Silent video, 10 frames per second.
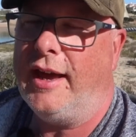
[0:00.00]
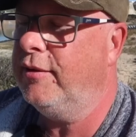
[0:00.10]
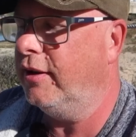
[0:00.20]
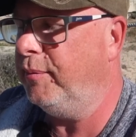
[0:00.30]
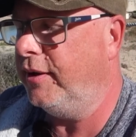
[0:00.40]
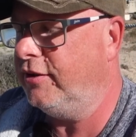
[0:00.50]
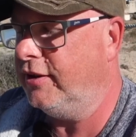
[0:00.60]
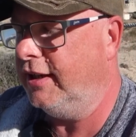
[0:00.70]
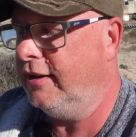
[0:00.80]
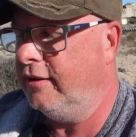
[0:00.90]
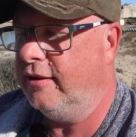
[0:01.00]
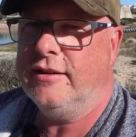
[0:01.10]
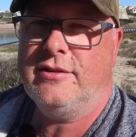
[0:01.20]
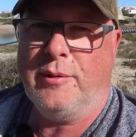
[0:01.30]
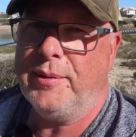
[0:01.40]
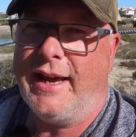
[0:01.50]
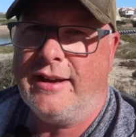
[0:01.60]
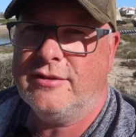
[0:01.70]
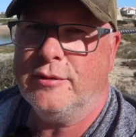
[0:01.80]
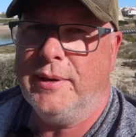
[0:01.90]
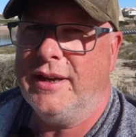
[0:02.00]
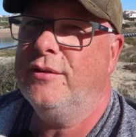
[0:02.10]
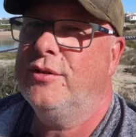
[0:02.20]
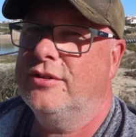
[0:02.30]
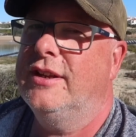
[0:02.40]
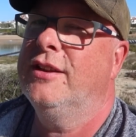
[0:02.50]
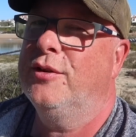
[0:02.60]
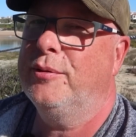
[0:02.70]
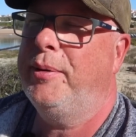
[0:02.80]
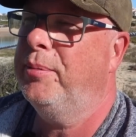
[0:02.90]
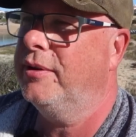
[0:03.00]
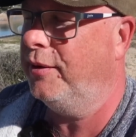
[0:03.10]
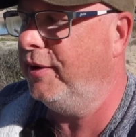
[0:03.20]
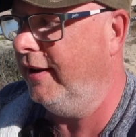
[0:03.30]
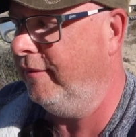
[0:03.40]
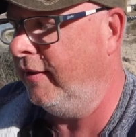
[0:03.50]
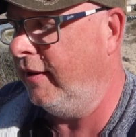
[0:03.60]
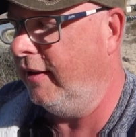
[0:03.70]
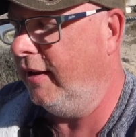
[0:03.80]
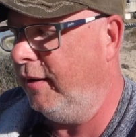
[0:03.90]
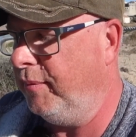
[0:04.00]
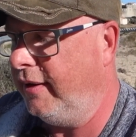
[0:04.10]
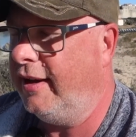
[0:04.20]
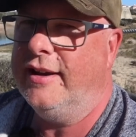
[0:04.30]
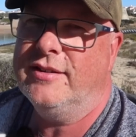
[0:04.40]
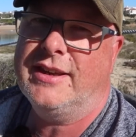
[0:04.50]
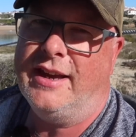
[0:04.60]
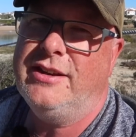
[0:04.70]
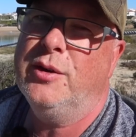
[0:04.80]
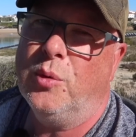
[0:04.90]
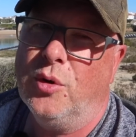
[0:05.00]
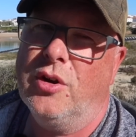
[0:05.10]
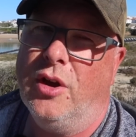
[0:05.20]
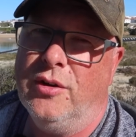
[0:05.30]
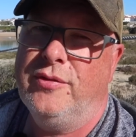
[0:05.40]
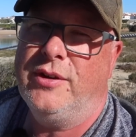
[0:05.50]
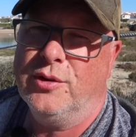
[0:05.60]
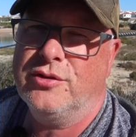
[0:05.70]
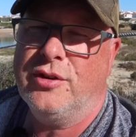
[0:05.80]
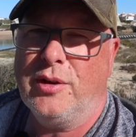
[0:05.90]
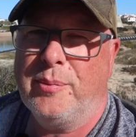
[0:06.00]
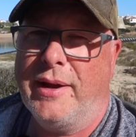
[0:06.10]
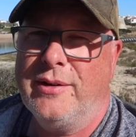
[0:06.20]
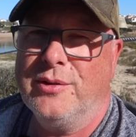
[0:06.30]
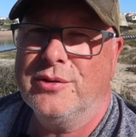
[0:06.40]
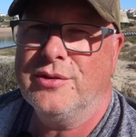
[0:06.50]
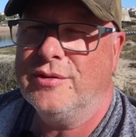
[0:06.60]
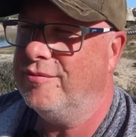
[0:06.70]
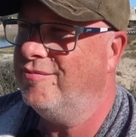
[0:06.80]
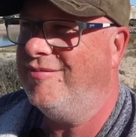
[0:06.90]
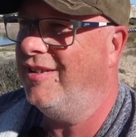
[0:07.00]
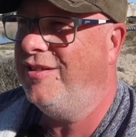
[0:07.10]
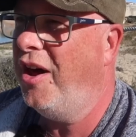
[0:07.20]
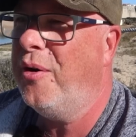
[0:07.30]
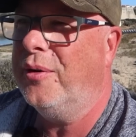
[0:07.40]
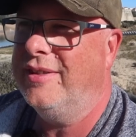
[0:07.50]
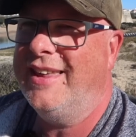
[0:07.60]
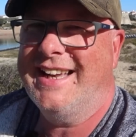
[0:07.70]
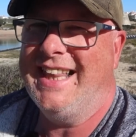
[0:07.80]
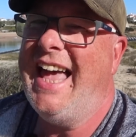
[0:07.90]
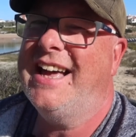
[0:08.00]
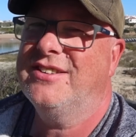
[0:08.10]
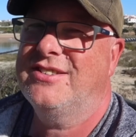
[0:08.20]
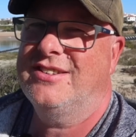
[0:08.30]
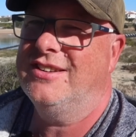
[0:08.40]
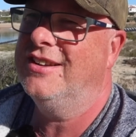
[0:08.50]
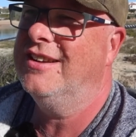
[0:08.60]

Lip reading: I'm going to mention it. It's not been asked of me, I've just seen loads of people doing it. And that is, can you walk over your solar panels? No, they're glass.